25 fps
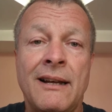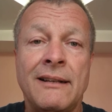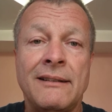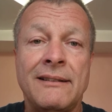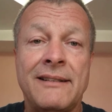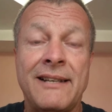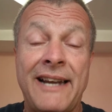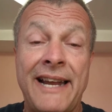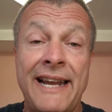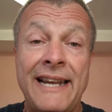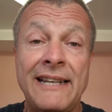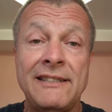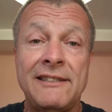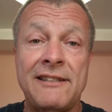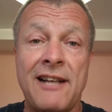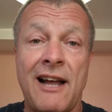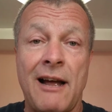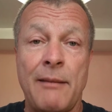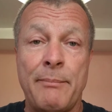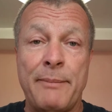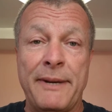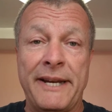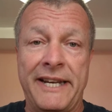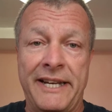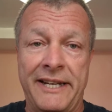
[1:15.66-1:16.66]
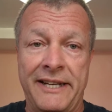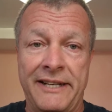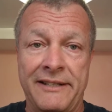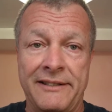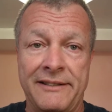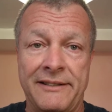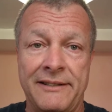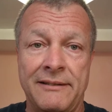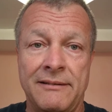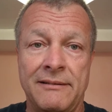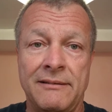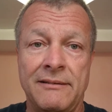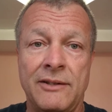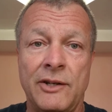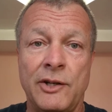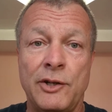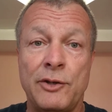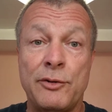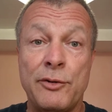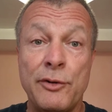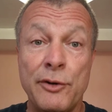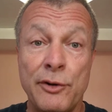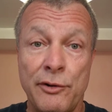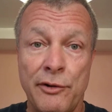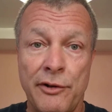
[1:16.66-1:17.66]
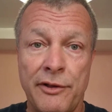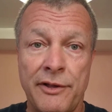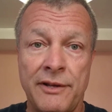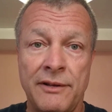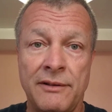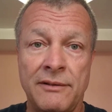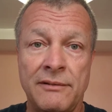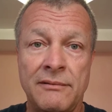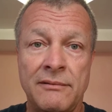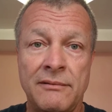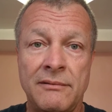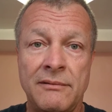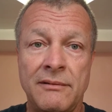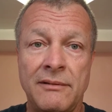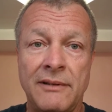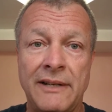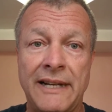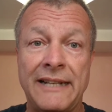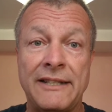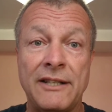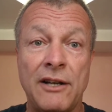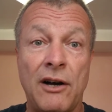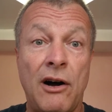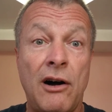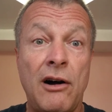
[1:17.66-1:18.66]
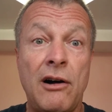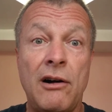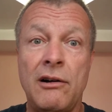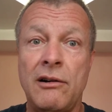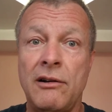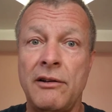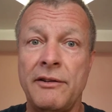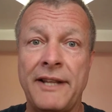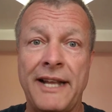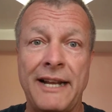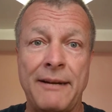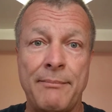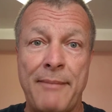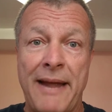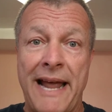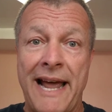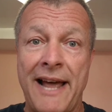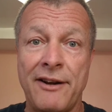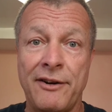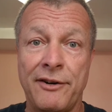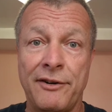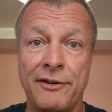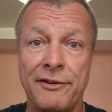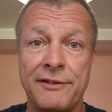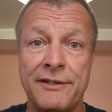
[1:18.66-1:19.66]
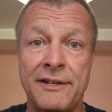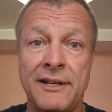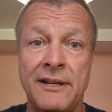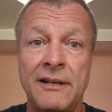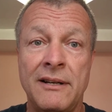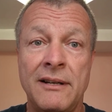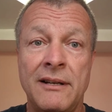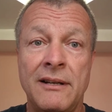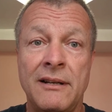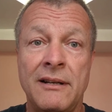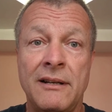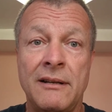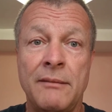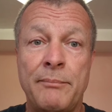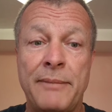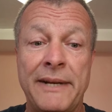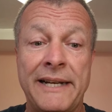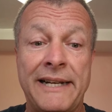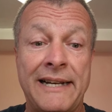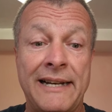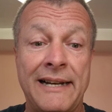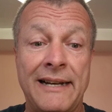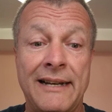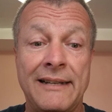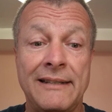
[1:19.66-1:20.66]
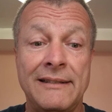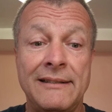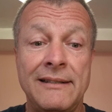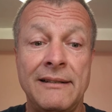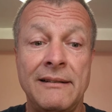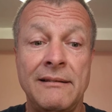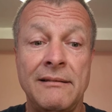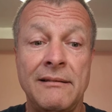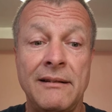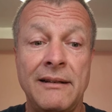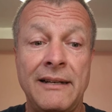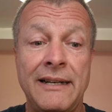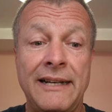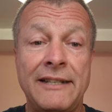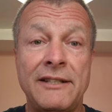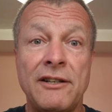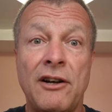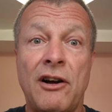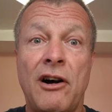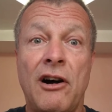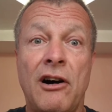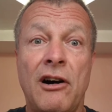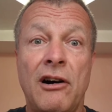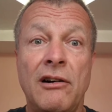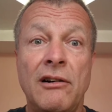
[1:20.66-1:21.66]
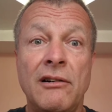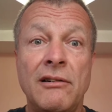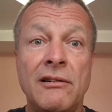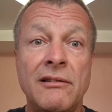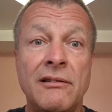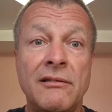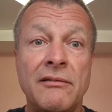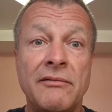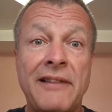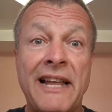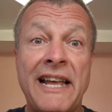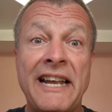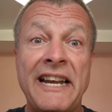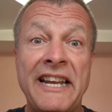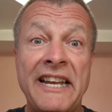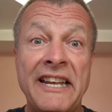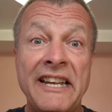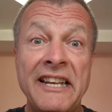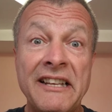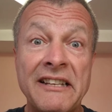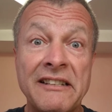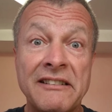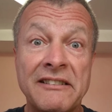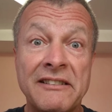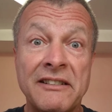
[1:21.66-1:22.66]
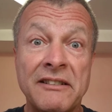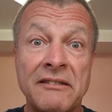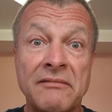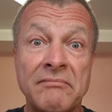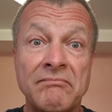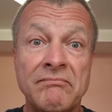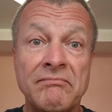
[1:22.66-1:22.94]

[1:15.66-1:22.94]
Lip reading: Today's topic is truth. It's all that matters because it's all that is.